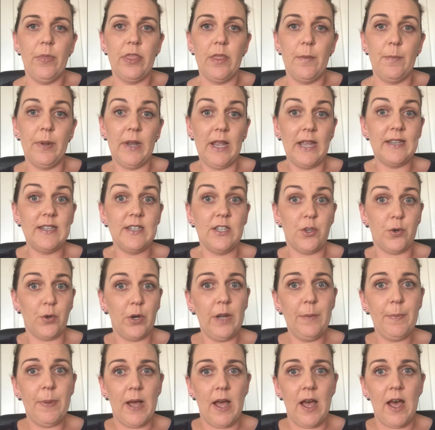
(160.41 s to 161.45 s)
The plus
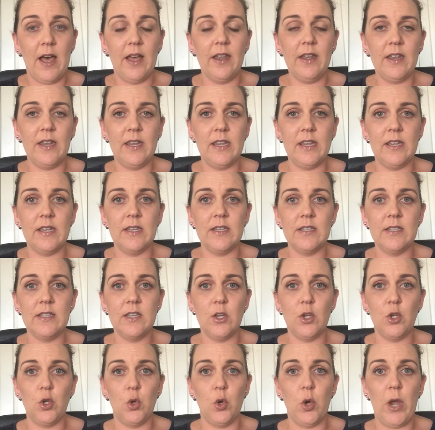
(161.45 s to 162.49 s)
3 part is
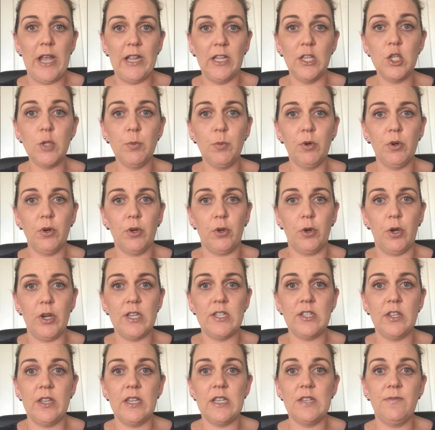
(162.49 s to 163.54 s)
your eligible
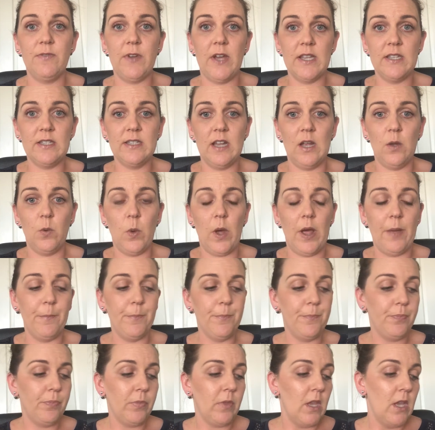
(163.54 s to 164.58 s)
recruits, so that's fast start 1.
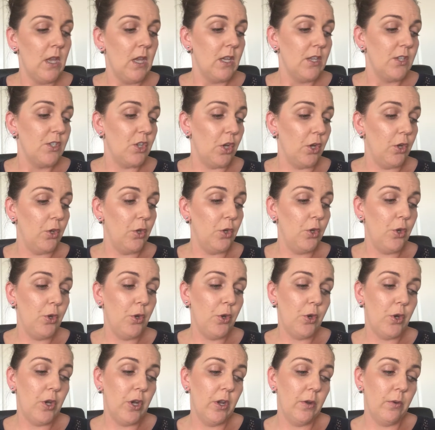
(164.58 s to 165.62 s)
So
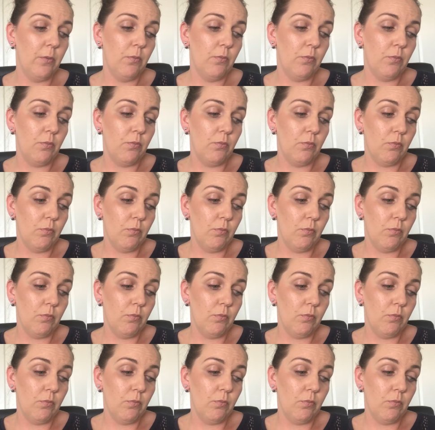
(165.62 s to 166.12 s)
you can